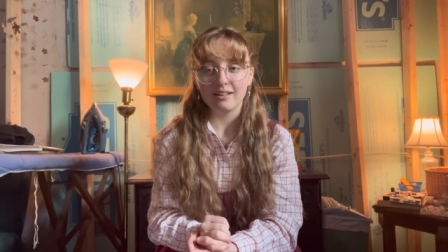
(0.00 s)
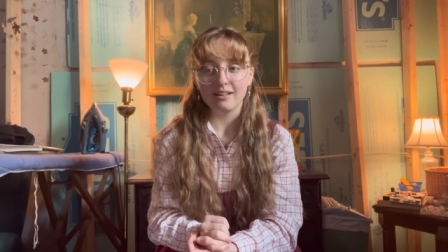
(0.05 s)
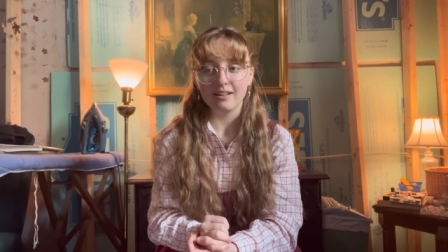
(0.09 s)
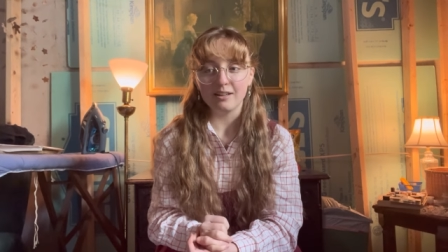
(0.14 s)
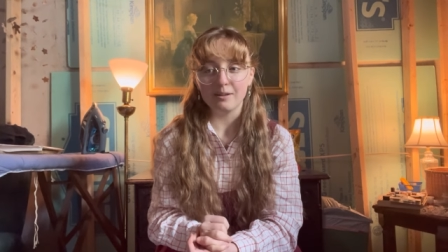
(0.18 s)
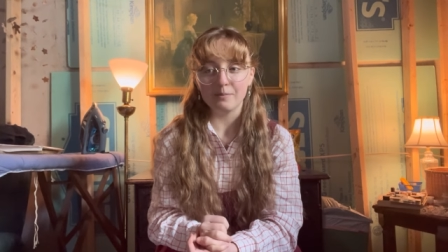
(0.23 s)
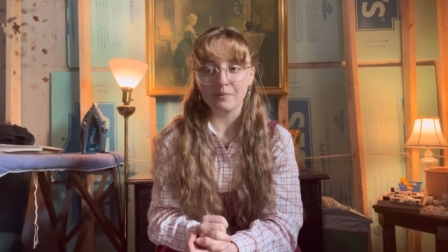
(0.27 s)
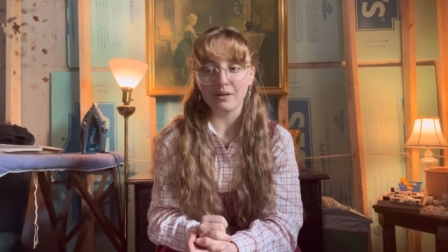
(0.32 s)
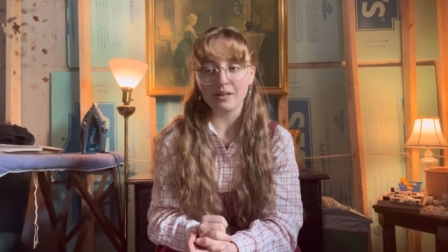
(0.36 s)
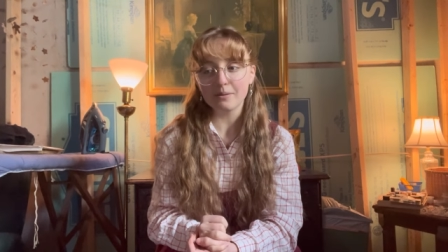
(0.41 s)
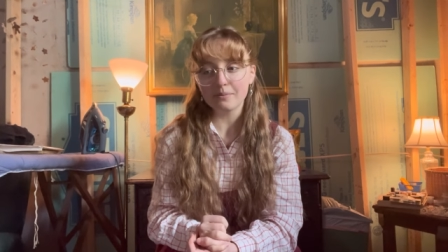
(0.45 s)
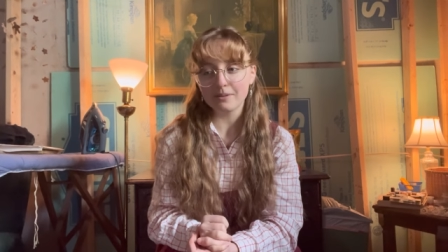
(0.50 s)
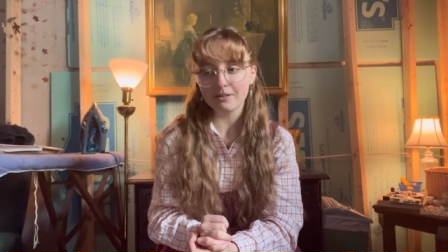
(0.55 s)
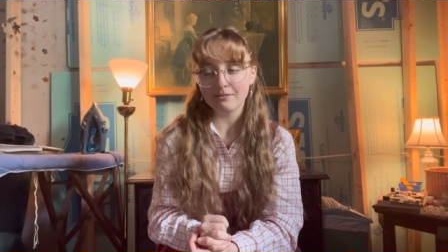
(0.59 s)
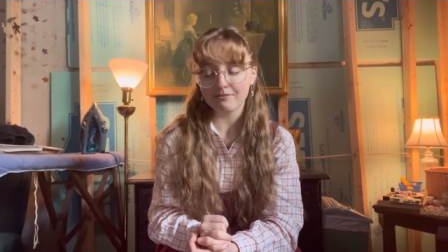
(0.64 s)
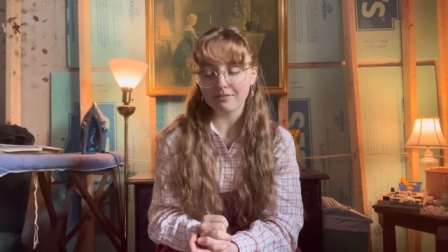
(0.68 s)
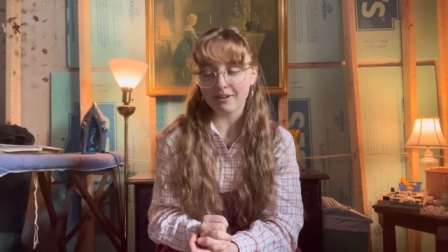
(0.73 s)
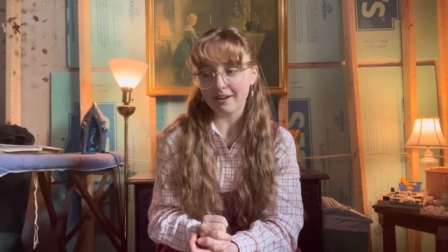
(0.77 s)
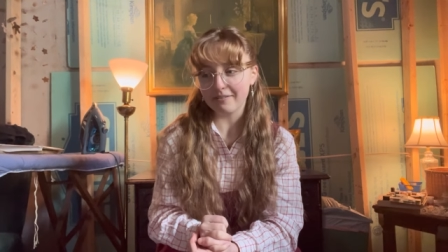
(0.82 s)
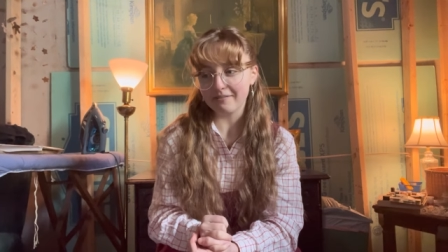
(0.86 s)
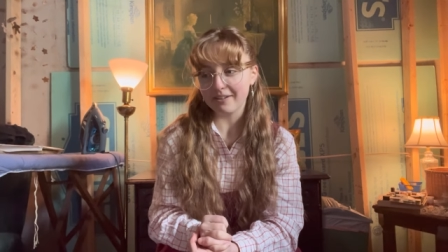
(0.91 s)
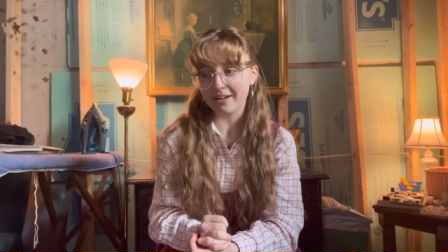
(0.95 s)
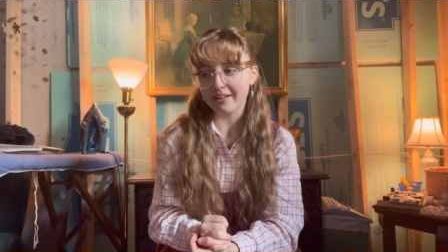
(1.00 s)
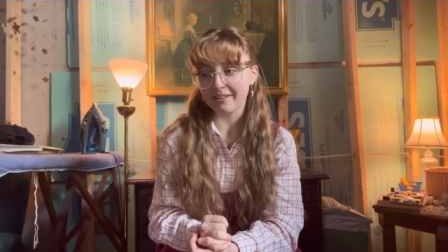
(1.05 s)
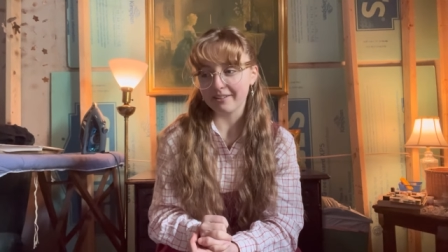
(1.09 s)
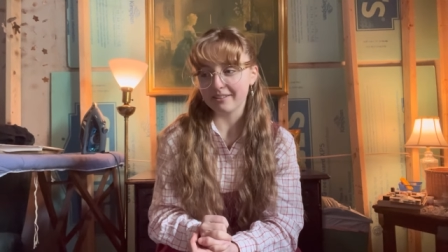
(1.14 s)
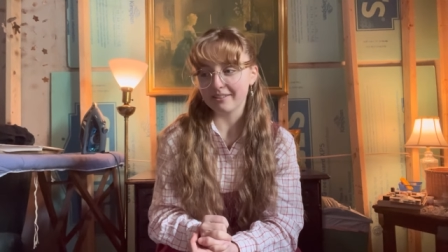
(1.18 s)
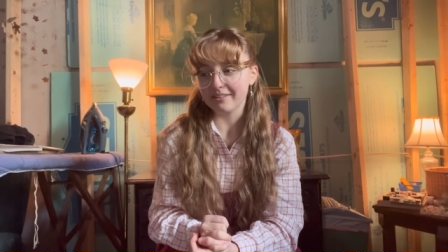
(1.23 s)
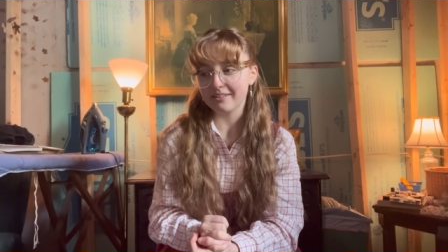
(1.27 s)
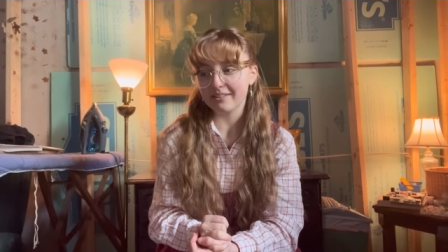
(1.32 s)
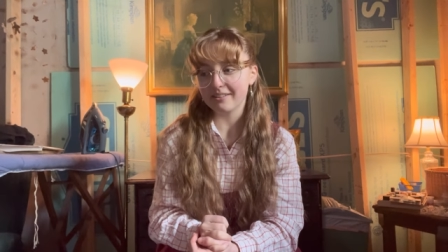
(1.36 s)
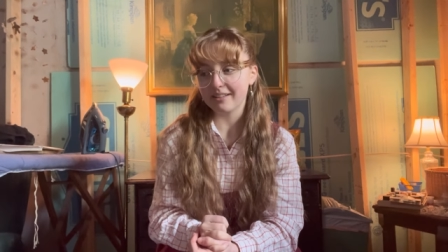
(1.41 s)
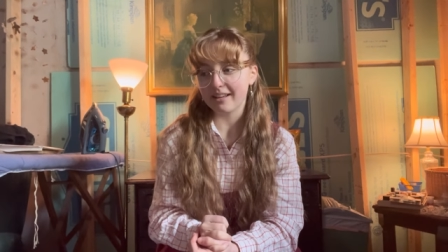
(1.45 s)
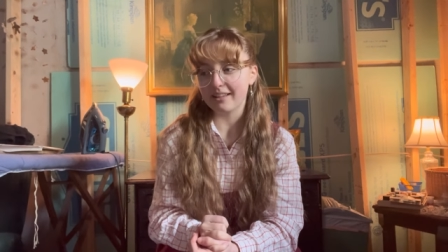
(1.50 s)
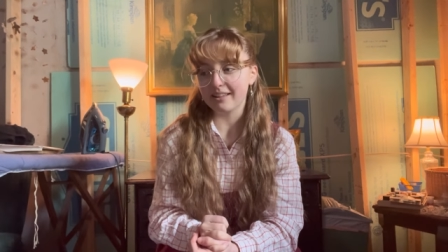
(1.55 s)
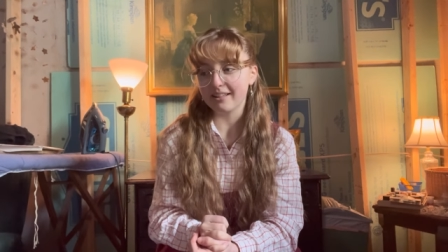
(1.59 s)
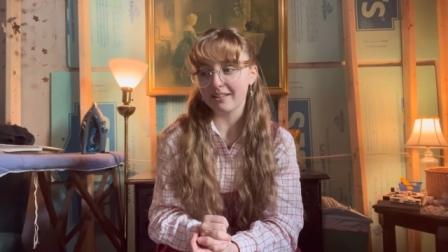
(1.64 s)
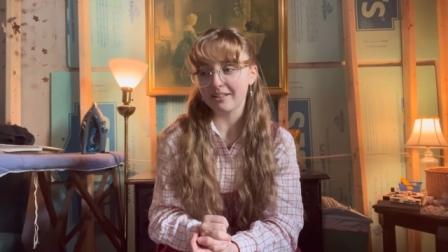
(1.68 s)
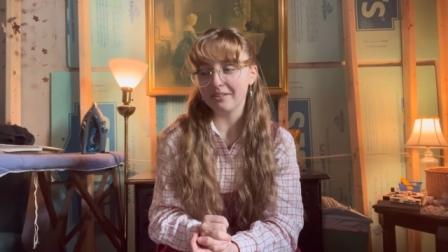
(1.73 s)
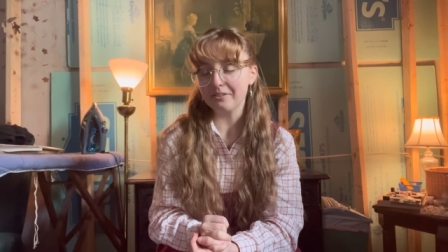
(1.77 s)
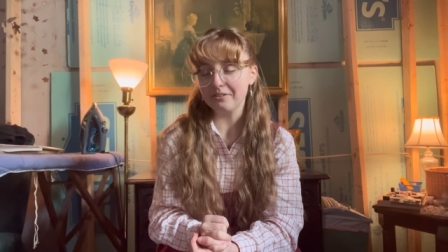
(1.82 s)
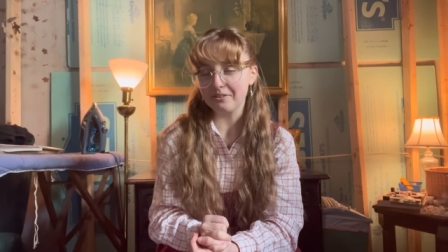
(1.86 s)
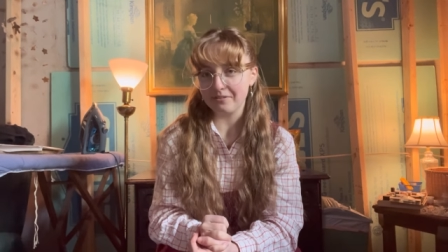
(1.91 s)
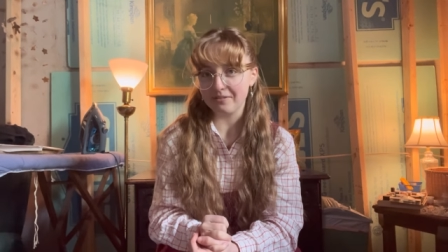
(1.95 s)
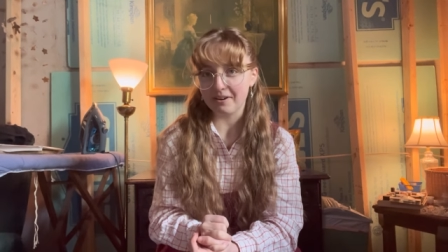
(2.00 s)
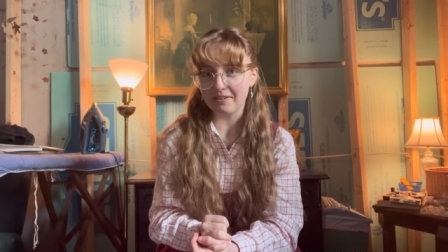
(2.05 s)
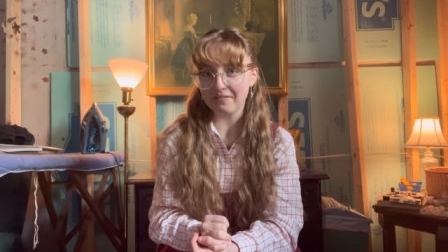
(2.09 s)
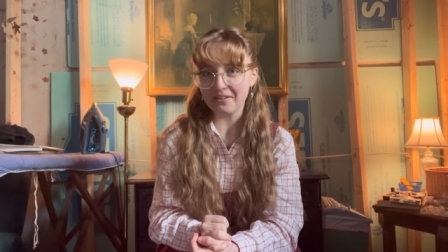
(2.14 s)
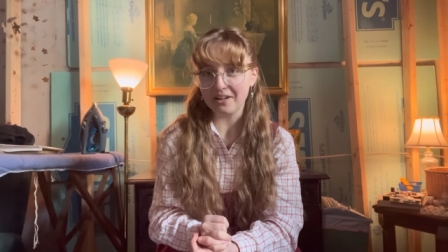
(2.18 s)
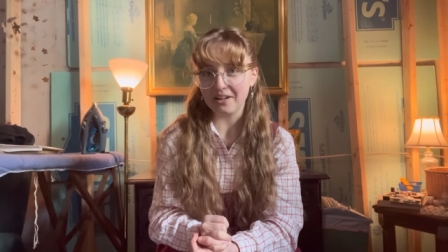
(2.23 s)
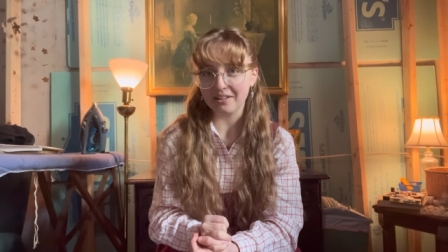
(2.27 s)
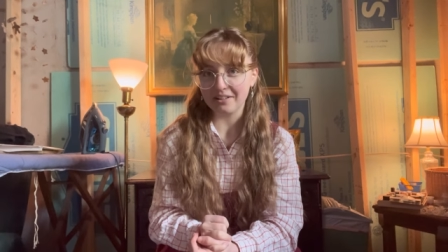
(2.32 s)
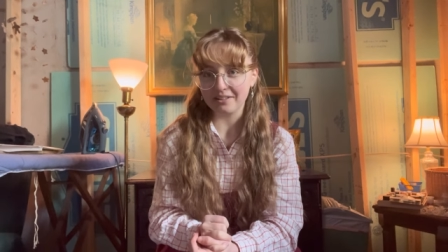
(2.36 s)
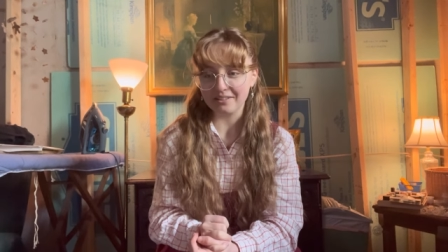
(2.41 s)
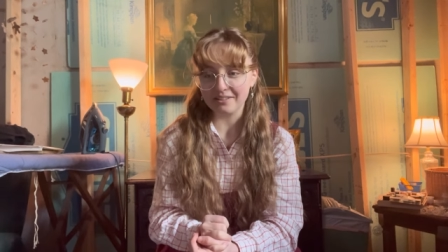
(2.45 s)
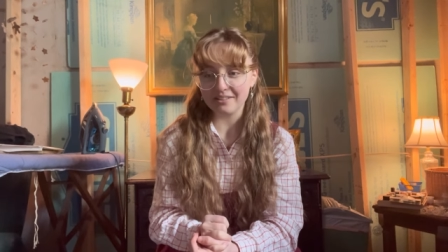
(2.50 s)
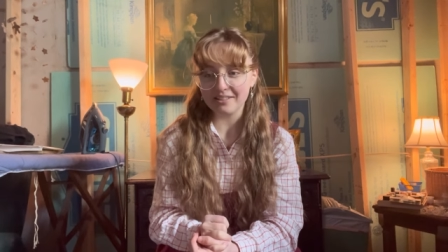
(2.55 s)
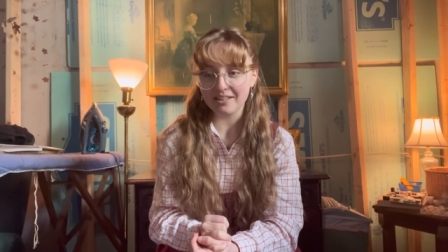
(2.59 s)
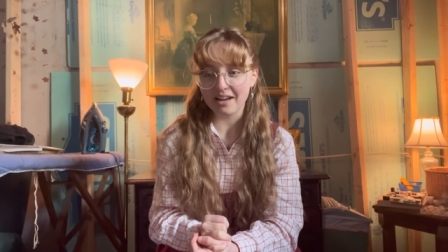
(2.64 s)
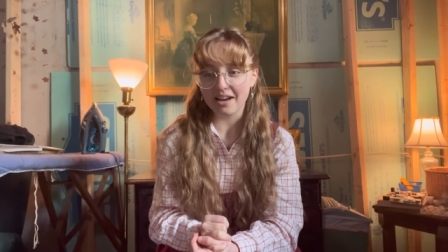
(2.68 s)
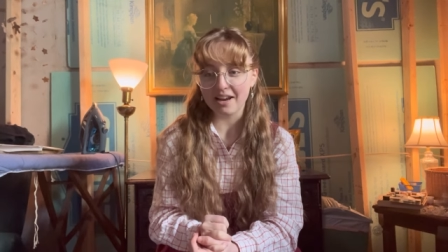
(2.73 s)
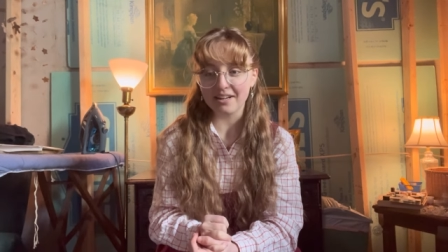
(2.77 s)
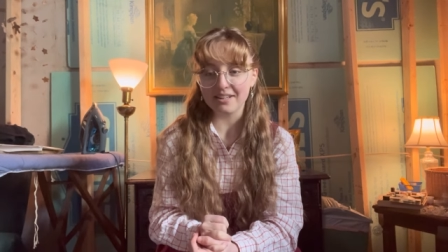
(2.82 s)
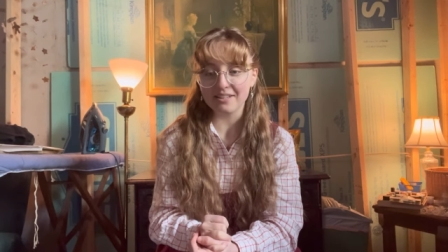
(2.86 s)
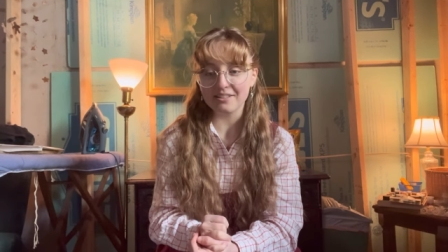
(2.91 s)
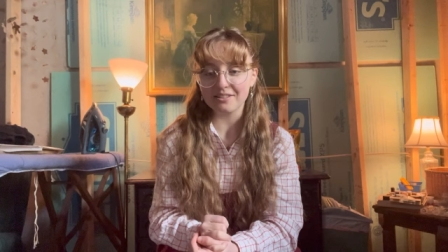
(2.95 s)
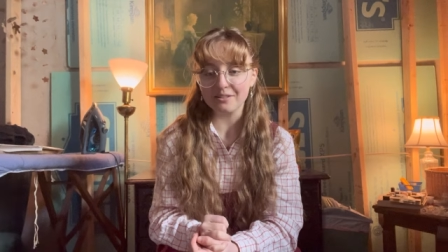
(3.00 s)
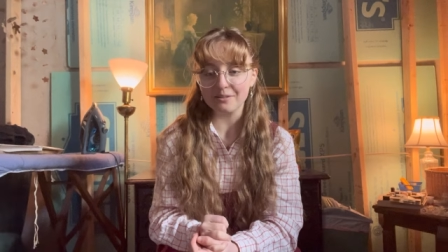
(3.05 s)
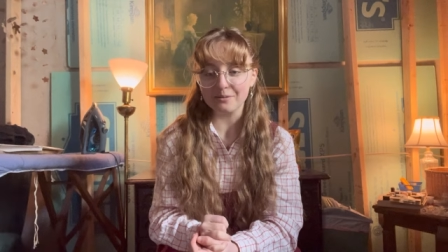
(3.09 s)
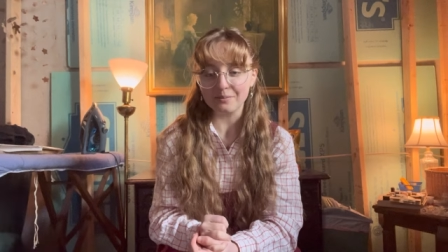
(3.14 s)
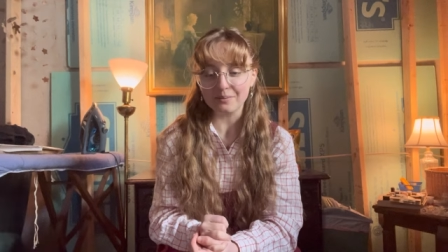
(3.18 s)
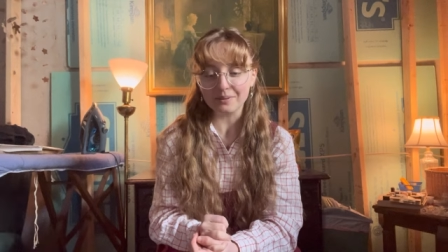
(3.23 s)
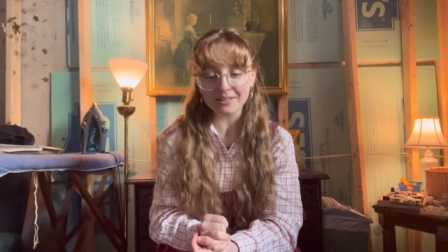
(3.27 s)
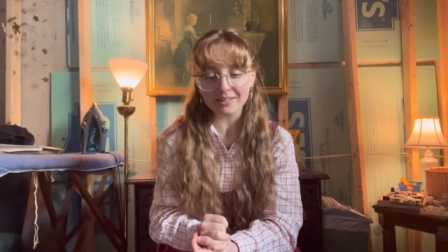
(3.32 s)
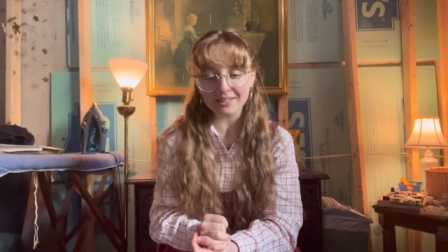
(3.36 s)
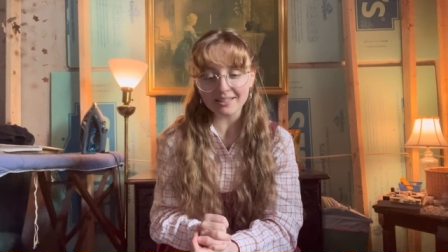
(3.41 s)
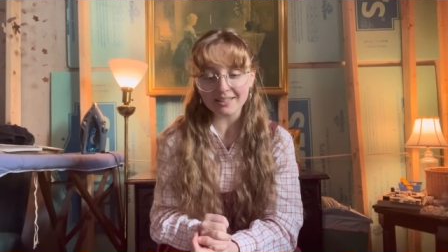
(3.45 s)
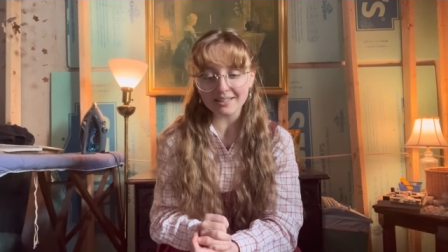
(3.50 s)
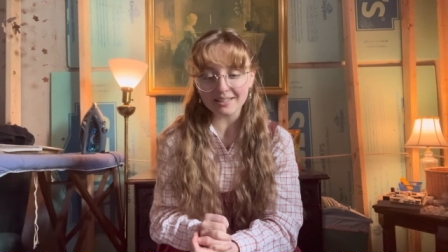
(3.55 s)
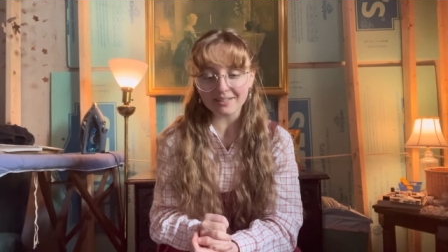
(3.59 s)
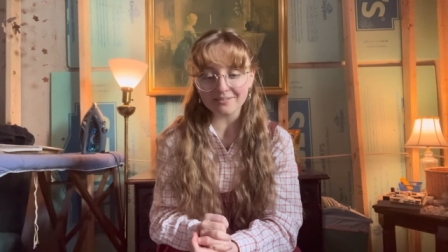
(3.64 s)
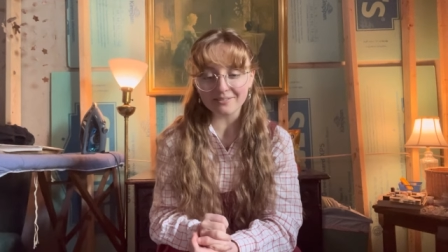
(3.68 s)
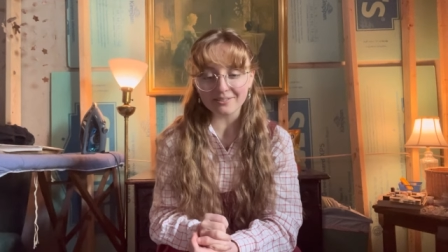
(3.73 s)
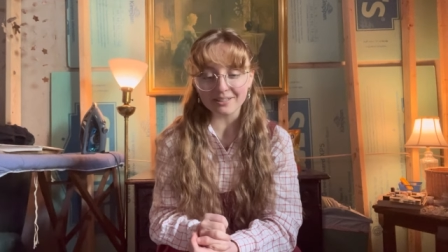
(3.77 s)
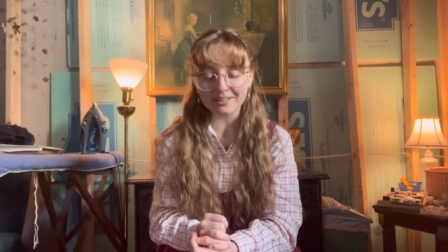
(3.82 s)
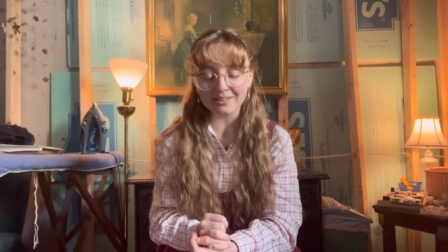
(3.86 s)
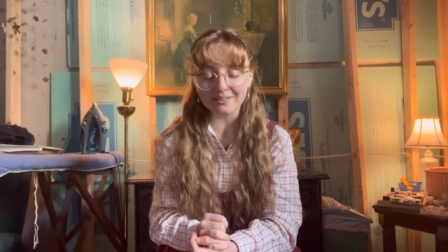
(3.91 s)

It might have been $5. I think it was $5 and it's a really lovely